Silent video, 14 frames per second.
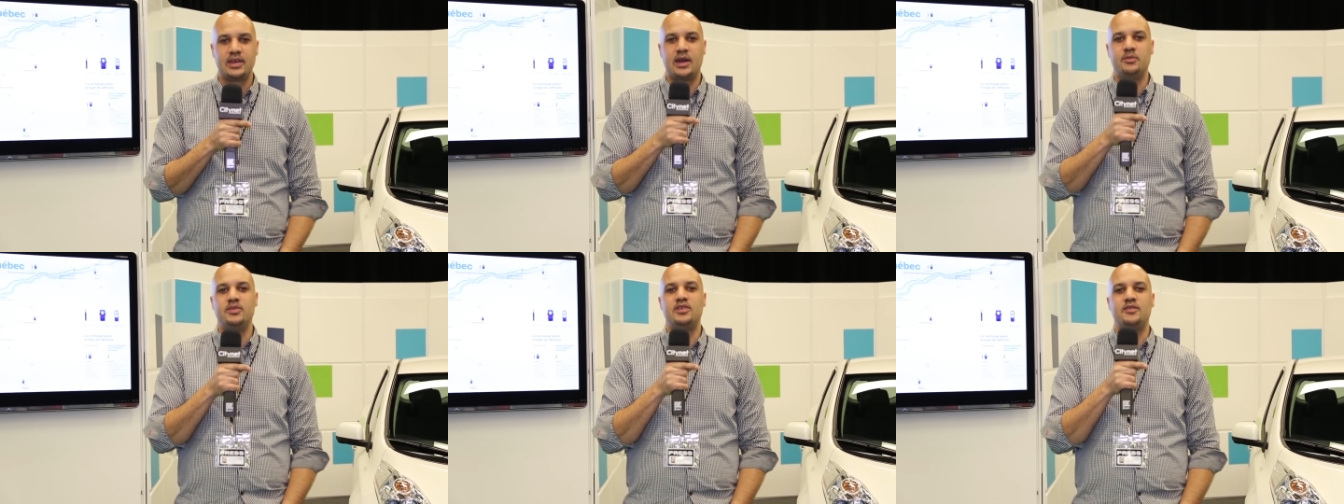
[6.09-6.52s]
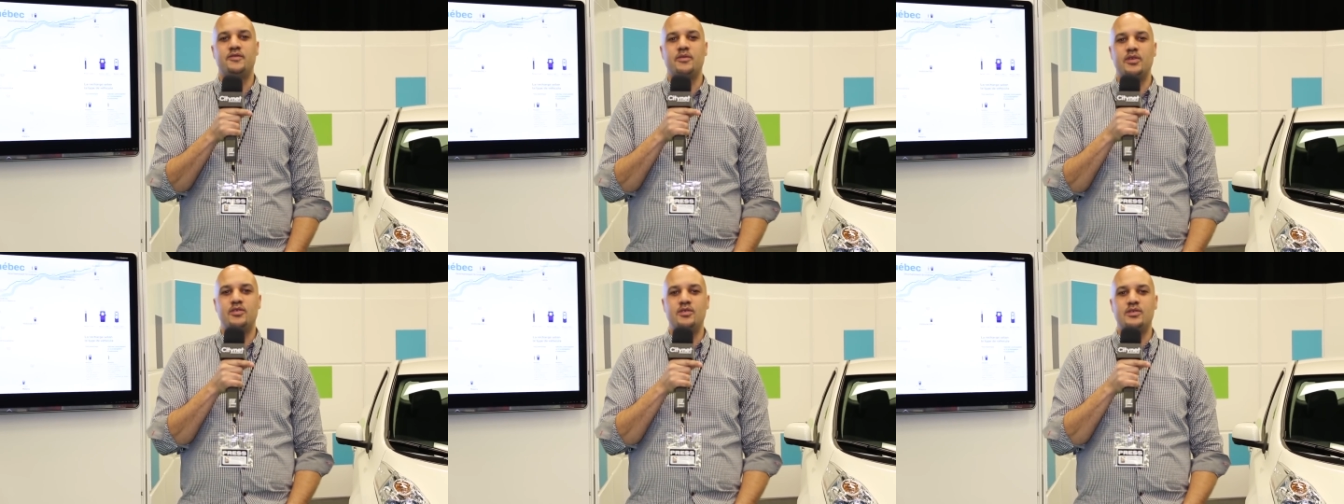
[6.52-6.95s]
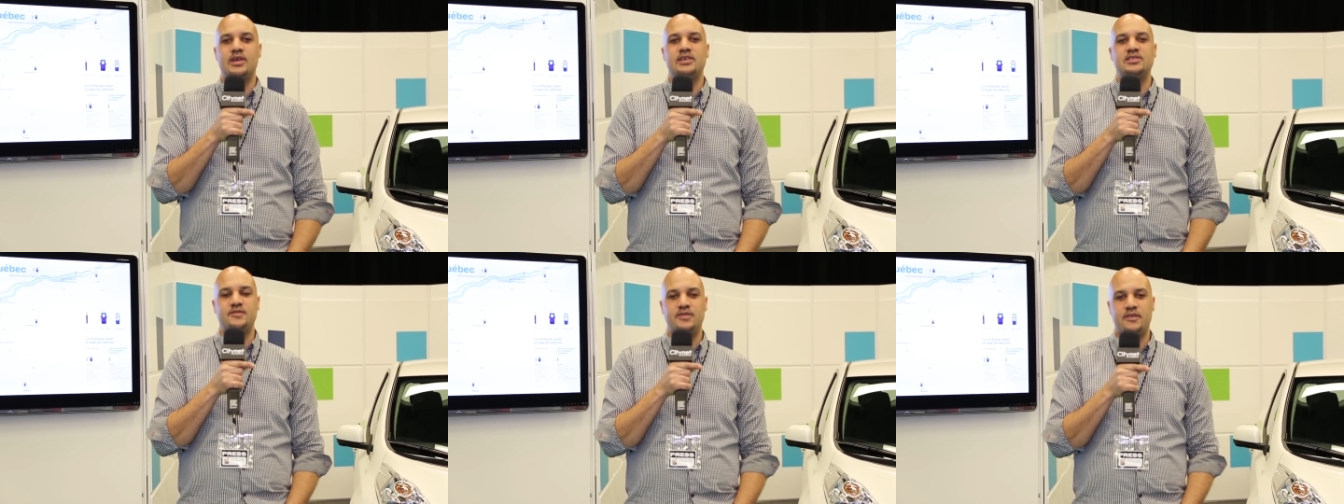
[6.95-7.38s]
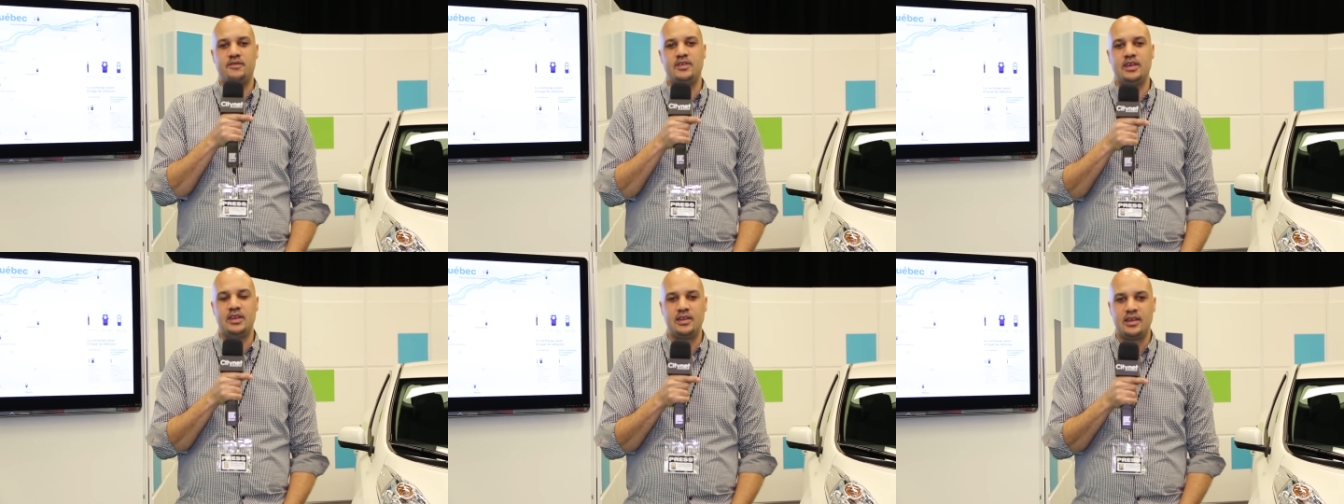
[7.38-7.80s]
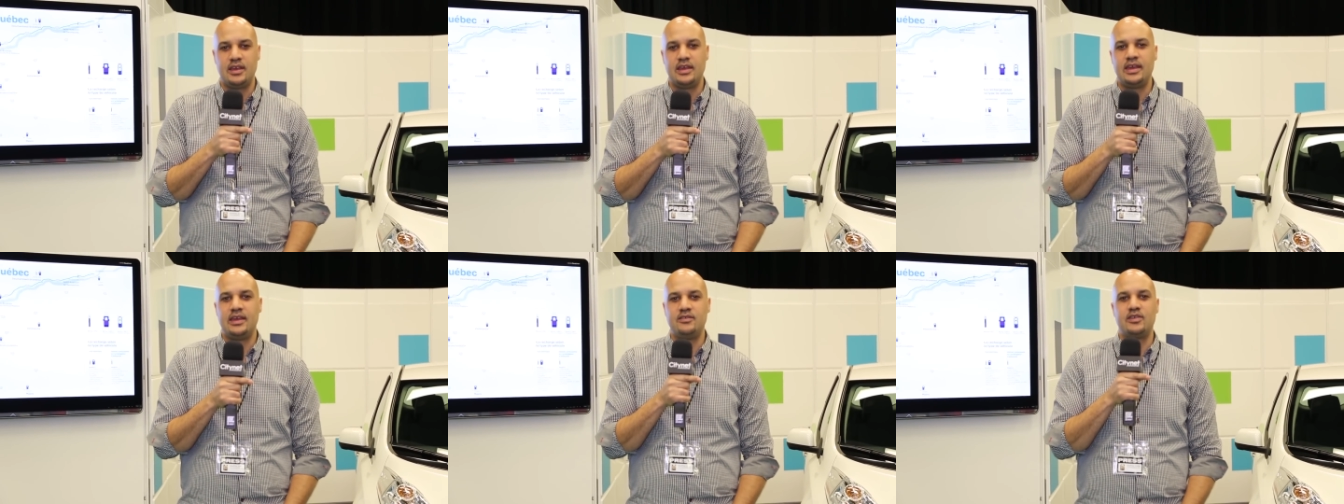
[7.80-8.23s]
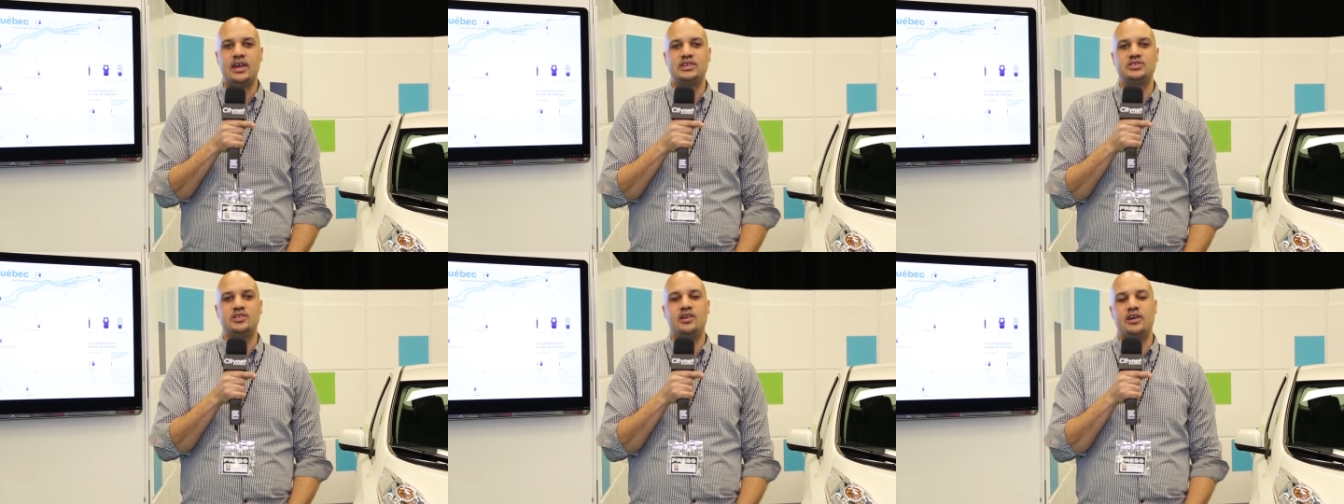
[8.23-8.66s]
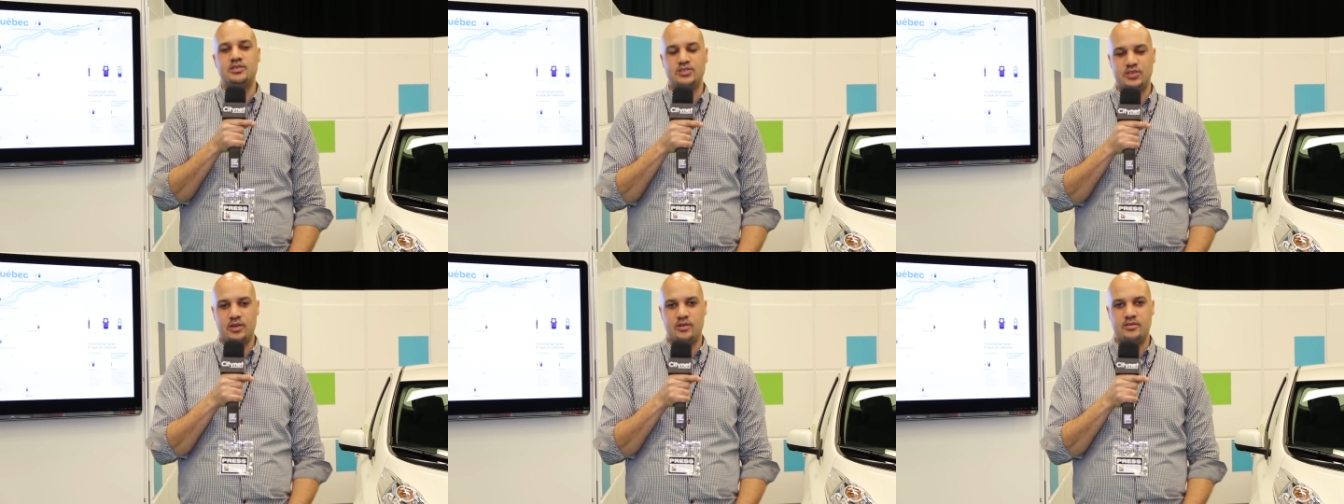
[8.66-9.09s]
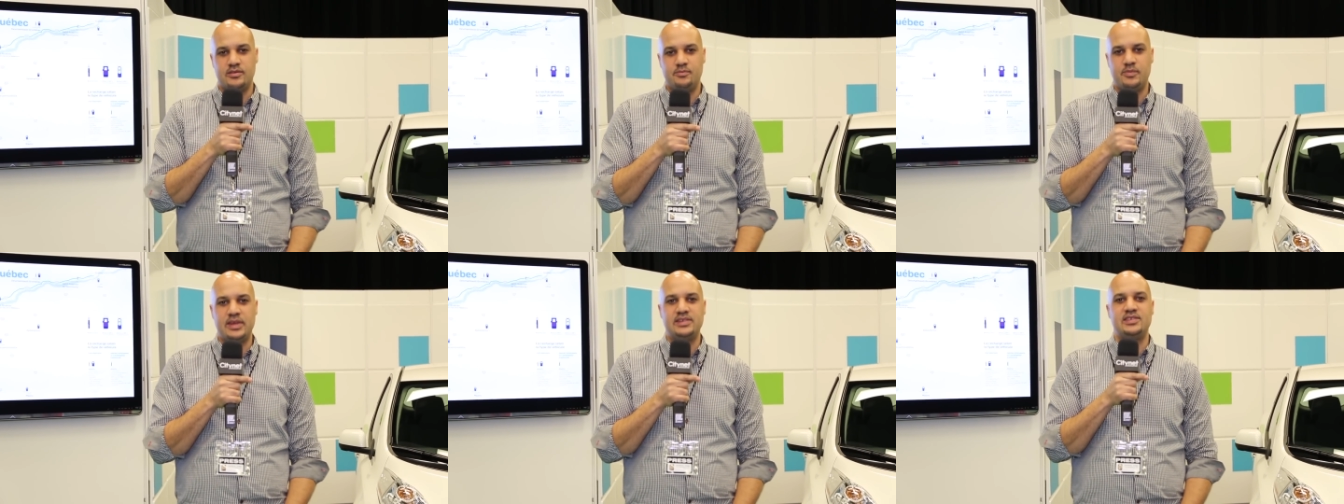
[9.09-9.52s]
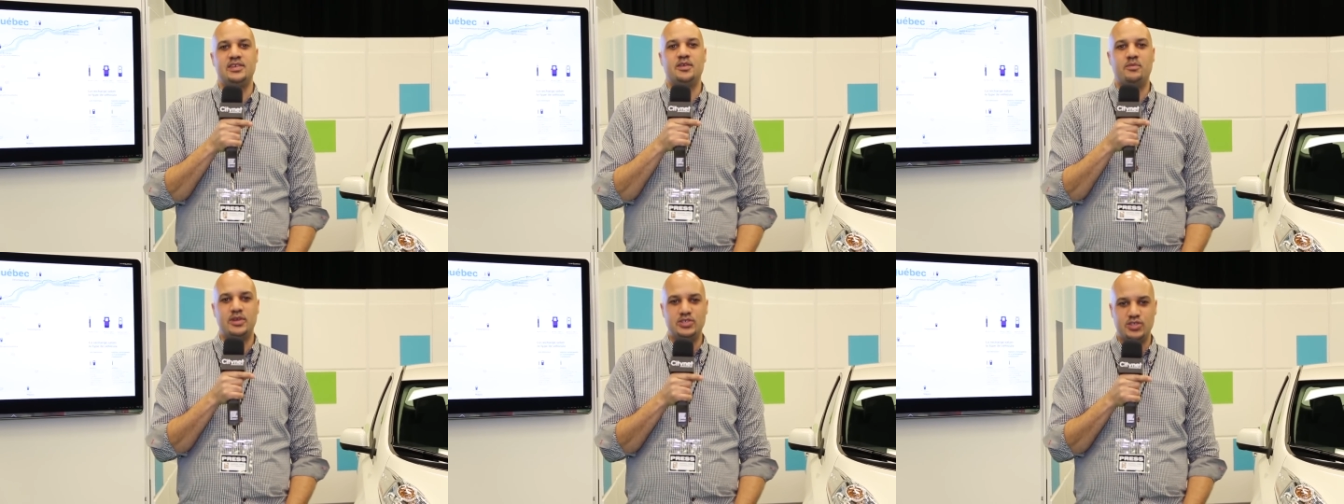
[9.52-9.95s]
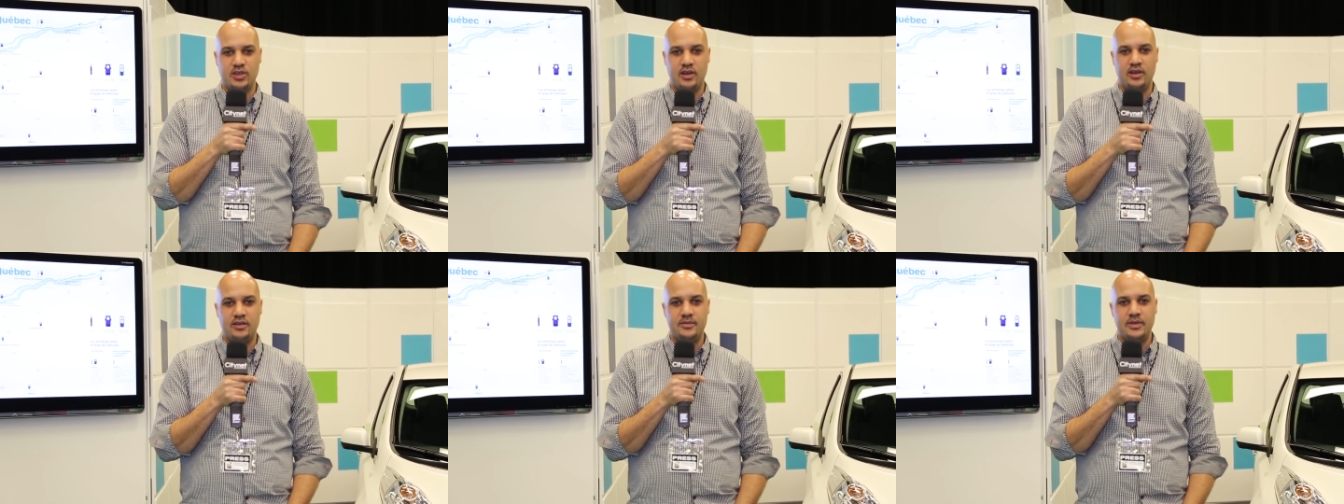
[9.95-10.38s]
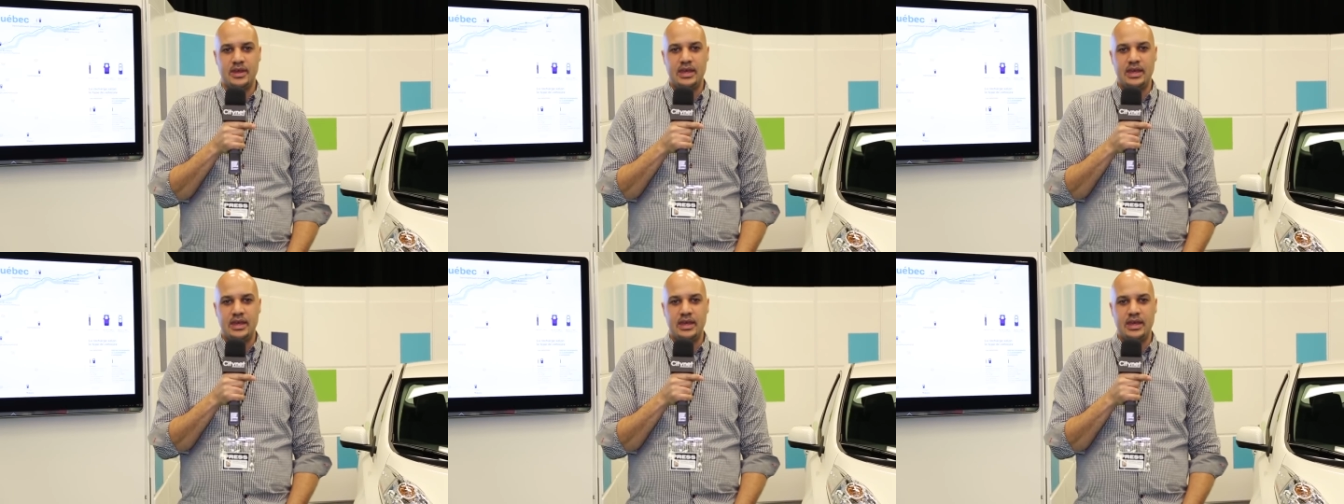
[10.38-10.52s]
coming to you from the 2015 International Auto Show based here in Montreal.